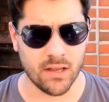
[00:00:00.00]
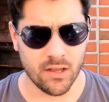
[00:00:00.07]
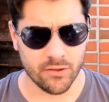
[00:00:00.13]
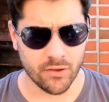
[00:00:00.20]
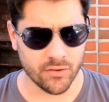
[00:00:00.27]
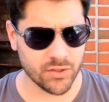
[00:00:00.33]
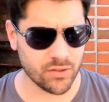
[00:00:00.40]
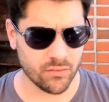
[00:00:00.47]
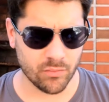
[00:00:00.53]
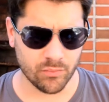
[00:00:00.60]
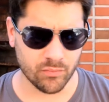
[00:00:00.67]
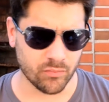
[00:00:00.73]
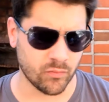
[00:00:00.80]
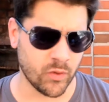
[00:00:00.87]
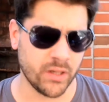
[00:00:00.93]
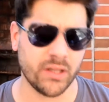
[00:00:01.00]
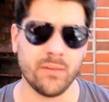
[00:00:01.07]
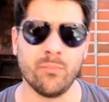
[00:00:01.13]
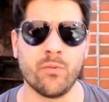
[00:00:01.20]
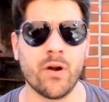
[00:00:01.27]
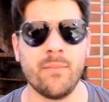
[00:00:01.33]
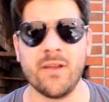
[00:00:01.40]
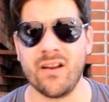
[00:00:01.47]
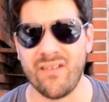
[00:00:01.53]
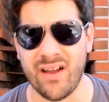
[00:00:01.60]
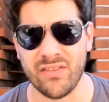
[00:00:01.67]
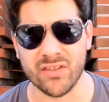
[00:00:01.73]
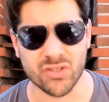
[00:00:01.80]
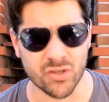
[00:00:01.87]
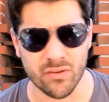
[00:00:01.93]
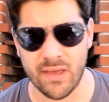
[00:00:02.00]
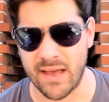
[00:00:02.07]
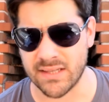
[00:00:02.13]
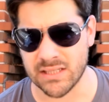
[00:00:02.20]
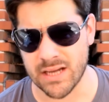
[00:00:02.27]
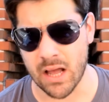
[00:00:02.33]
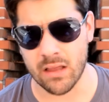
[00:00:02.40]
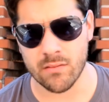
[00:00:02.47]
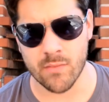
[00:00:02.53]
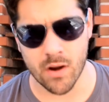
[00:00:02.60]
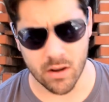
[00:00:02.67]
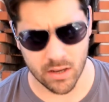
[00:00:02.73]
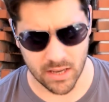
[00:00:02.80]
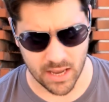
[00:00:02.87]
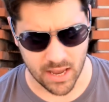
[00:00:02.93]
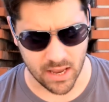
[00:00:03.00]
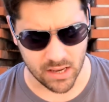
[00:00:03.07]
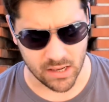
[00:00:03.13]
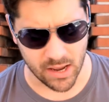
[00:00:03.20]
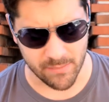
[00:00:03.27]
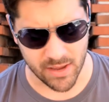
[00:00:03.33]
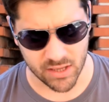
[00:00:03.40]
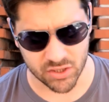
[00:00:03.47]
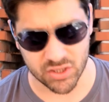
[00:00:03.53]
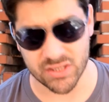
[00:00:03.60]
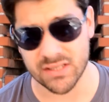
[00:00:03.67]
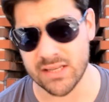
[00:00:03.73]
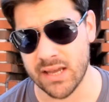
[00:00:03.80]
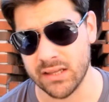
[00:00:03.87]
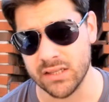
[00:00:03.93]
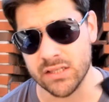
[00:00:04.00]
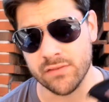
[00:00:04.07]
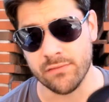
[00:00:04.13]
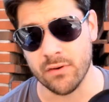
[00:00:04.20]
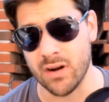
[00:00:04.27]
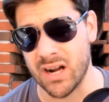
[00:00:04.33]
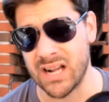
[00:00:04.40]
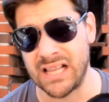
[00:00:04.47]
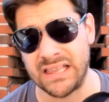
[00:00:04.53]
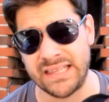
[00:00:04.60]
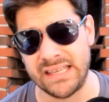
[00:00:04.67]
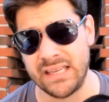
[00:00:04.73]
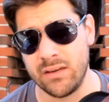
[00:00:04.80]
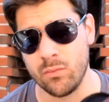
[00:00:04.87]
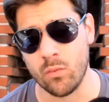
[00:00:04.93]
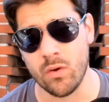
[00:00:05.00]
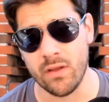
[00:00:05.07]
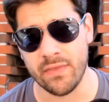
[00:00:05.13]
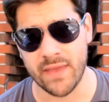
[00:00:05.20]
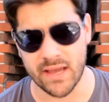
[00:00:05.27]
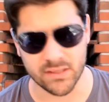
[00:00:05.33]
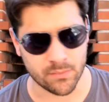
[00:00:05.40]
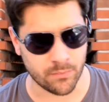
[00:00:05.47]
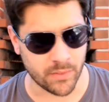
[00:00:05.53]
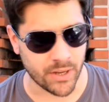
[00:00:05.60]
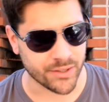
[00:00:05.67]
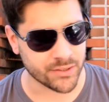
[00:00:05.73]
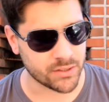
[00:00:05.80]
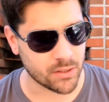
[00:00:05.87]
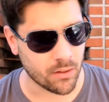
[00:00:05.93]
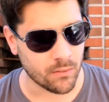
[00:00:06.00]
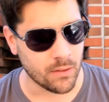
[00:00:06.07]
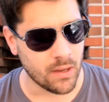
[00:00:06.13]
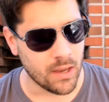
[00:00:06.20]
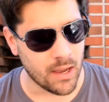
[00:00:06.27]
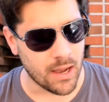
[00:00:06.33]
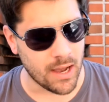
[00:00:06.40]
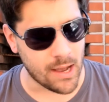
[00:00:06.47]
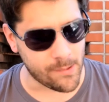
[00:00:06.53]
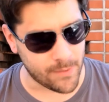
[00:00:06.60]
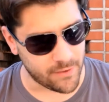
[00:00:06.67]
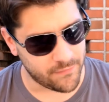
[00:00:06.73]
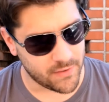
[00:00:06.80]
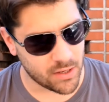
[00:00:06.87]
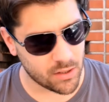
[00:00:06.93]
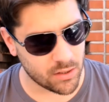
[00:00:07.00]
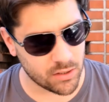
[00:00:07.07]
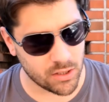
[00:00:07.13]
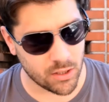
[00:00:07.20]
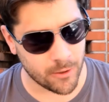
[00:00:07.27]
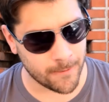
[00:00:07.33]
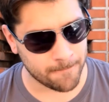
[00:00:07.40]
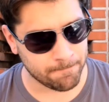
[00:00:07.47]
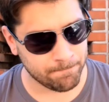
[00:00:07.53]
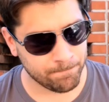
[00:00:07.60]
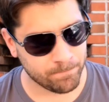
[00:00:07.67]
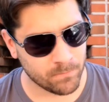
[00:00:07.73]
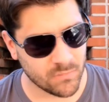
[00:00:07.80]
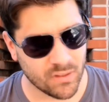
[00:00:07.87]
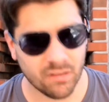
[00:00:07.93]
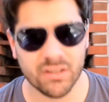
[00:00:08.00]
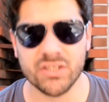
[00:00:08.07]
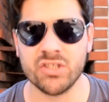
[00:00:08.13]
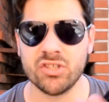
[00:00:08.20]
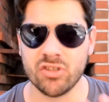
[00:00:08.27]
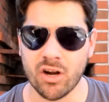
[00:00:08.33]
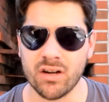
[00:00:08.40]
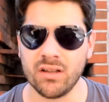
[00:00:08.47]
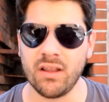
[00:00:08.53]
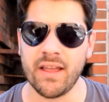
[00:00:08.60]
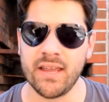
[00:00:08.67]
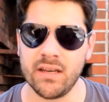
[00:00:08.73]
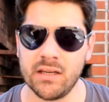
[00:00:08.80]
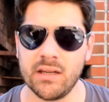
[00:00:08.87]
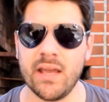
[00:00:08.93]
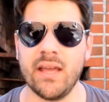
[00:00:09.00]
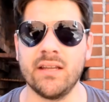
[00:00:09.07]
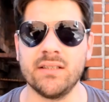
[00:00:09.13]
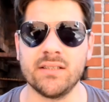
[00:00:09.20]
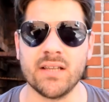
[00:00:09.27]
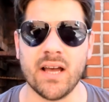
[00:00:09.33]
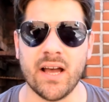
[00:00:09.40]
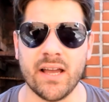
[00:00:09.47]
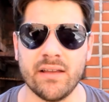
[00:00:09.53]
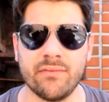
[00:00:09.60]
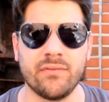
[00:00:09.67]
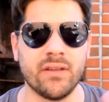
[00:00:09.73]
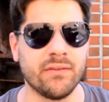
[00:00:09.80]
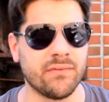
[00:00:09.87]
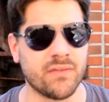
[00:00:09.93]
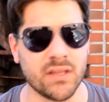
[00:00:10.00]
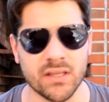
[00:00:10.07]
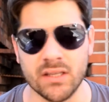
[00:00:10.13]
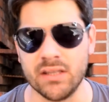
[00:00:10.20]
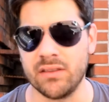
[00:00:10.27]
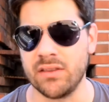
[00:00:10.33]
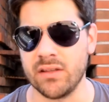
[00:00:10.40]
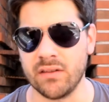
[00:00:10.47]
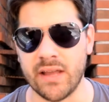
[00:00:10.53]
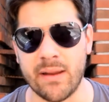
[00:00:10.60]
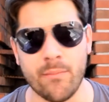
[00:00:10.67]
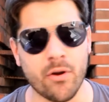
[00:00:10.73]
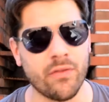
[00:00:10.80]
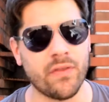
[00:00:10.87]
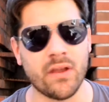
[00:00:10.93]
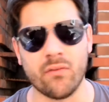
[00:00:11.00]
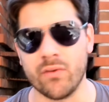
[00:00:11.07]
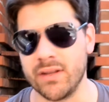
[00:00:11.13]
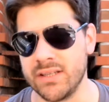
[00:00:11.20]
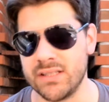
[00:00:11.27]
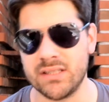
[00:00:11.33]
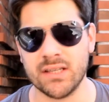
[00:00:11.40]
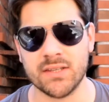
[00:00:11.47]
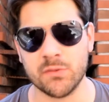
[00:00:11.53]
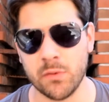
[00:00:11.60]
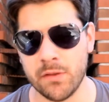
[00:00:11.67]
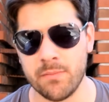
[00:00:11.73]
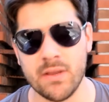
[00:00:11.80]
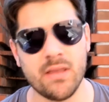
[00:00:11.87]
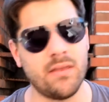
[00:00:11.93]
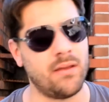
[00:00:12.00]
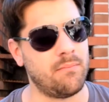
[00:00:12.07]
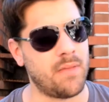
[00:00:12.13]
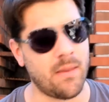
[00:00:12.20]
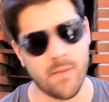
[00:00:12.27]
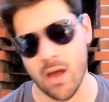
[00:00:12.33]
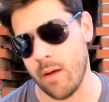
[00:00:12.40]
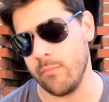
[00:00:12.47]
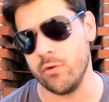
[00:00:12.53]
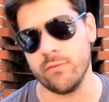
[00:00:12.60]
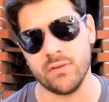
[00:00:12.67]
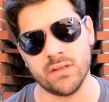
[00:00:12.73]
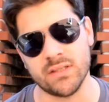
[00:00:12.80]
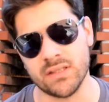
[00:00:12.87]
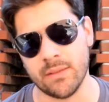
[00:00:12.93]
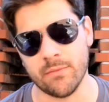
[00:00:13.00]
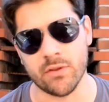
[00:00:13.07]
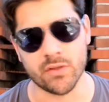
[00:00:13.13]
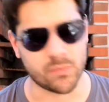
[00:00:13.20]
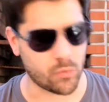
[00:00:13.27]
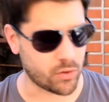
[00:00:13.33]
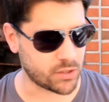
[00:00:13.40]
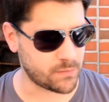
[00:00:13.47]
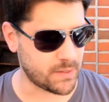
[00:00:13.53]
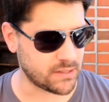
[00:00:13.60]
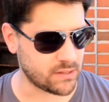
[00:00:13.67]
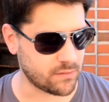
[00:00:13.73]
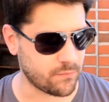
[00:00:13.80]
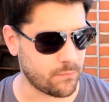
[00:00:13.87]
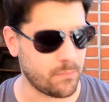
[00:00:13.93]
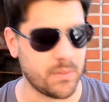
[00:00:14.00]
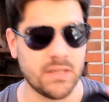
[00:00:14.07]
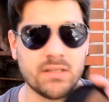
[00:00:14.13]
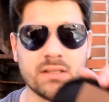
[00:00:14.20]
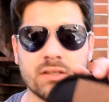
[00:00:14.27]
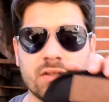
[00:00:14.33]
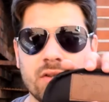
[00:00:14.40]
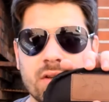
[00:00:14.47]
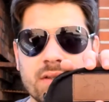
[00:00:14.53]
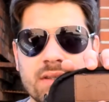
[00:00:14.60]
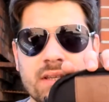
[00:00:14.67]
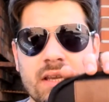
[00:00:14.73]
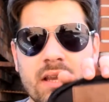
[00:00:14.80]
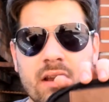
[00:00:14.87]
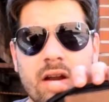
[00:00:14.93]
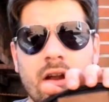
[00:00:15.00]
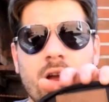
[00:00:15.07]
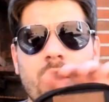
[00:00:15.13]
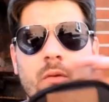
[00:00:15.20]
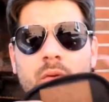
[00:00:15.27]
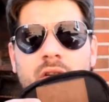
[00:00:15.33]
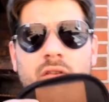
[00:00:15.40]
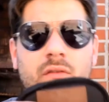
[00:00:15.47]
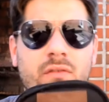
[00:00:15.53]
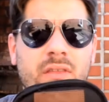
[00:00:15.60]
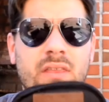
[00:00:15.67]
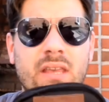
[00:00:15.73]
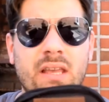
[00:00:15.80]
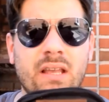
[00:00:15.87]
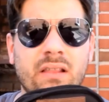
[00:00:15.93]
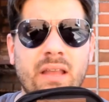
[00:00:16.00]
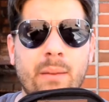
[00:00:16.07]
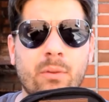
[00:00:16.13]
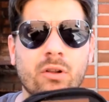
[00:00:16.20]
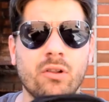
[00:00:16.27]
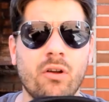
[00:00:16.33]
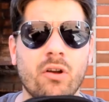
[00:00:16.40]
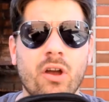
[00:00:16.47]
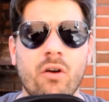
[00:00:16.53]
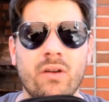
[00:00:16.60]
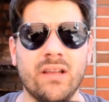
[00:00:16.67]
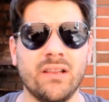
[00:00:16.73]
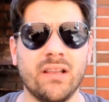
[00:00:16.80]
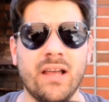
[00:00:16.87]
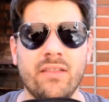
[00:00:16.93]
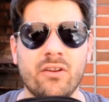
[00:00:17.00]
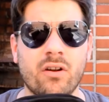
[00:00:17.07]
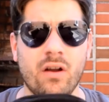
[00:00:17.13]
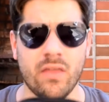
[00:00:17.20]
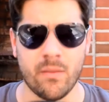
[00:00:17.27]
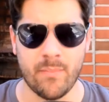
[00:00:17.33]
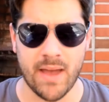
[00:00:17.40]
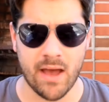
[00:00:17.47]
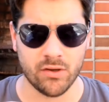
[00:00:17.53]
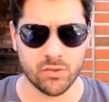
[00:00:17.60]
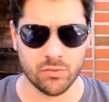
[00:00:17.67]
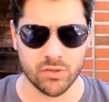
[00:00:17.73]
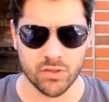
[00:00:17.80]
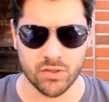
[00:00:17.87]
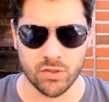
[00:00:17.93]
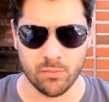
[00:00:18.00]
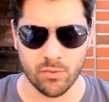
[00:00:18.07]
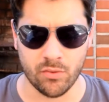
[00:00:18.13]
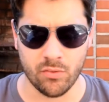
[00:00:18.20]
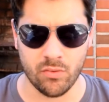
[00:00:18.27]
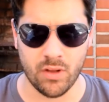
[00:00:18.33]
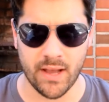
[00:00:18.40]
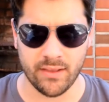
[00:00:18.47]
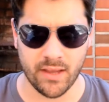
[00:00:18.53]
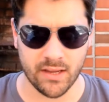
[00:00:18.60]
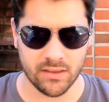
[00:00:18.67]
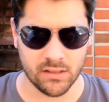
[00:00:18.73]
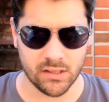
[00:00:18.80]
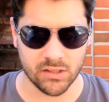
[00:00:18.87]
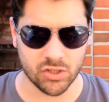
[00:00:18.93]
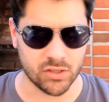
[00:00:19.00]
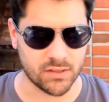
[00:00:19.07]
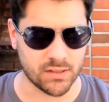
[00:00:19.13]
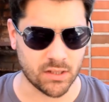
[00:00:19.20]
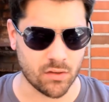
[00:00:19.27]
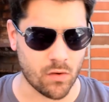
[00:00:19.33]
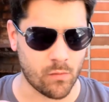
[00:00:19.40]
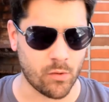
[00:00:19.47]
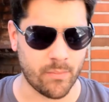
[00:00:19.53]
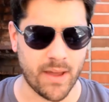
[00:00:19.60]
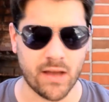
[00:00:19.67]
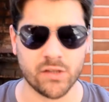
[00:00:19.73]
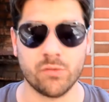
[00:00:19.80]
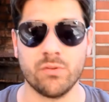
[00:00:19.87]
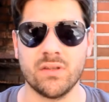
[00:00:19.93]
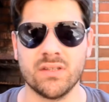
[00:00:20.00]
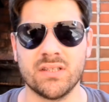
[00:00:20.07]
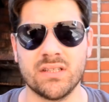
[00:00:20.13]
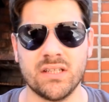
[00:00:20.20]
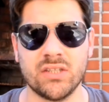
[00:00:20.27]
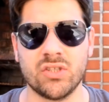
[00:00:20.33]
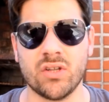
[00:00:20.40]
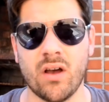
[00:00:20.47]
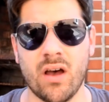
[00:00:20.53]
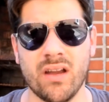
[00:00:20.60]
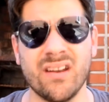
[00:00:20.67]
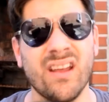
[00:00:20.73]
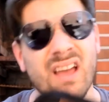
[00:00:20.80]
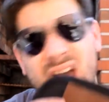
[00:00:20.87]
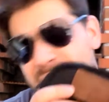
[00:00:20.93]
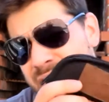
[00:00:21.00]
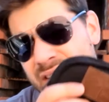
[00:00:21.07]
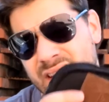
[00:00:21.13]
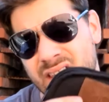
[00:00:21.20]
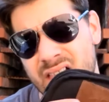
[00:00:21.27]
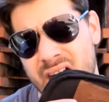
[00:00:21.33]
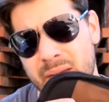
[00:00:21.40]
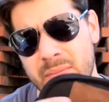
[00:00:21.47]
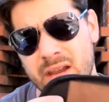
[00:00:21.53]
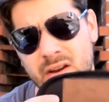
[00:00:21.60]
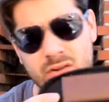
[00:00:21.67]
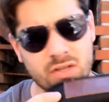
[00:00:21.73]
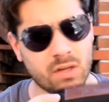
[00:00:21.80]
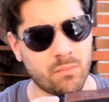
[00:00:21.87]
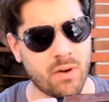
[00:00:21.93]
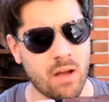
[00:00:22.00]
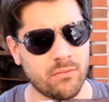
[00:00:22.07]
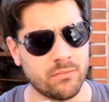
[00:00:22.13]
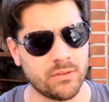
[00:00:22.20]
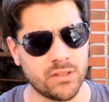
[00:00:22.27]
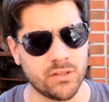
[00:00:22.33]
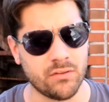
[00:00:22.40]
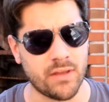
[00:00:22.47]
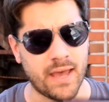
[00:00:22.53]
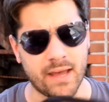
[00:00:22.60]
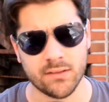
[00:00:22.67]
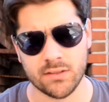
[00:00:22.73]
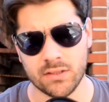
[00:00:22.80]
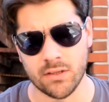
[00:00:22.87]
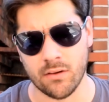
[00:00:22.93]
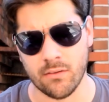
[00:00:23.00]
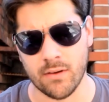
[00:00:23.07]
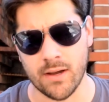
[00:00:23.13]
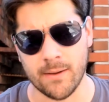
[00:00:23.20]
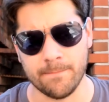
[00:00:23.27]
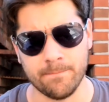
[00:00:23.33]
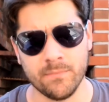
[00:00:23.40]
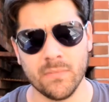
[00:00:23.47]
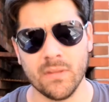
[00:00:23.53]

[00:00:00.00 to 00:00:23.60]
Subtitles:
those are really brimming around the $2,000 mark, and I managed to snag this for a clean $1,000 bucks. So I figured, you know, let's start light, and if the Lambert thing really sticks with me, then maybe I'll move into some of those more expensive pieces. So you can see here, we do the Lambert logo in leather on the pouch, which is super cool. I like that it's just like a normal pouch with this stitched on. I feel like a lot of makers could probably do that. So